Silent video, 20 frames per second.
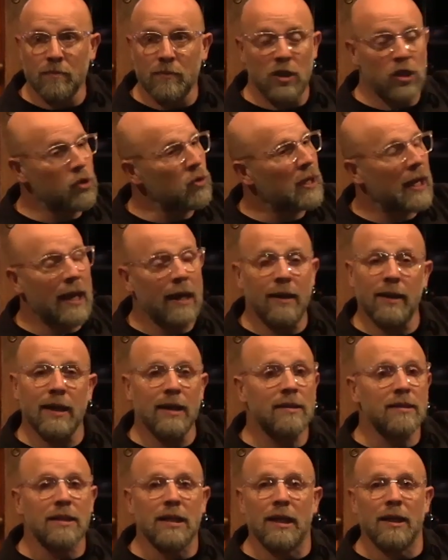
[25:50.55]
You can't
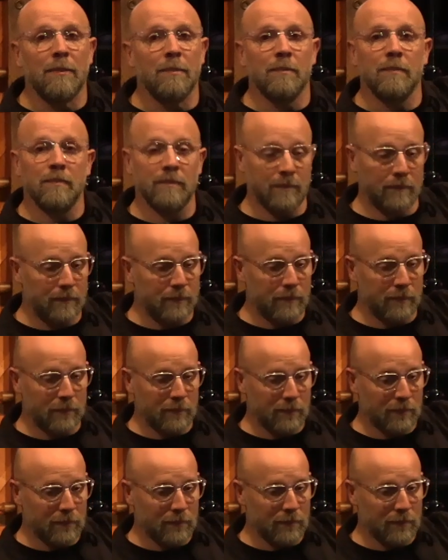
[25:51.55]
get to him.
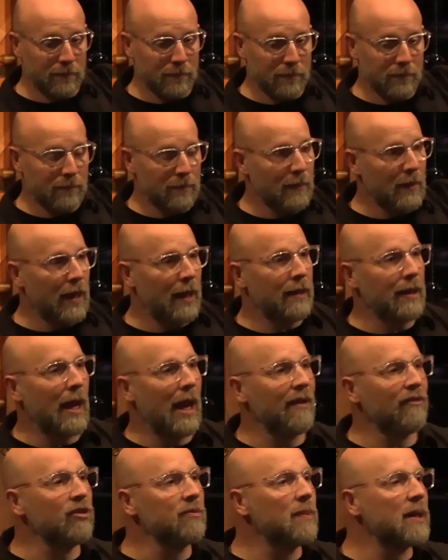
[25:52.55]
And
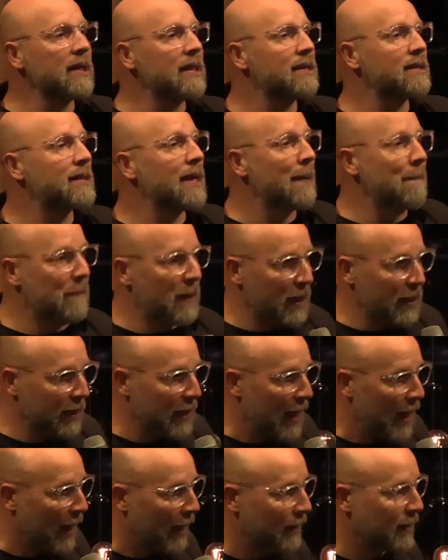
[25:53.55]
everybody say, but
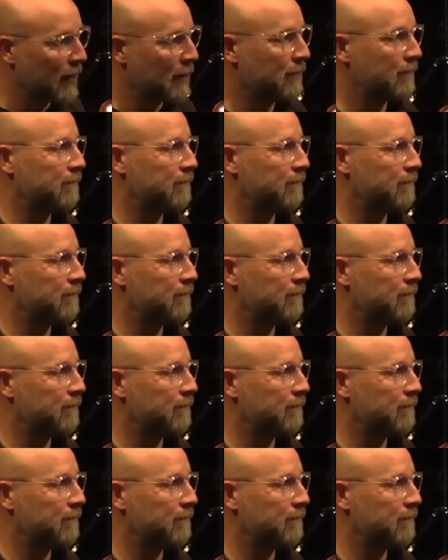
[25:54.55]
God.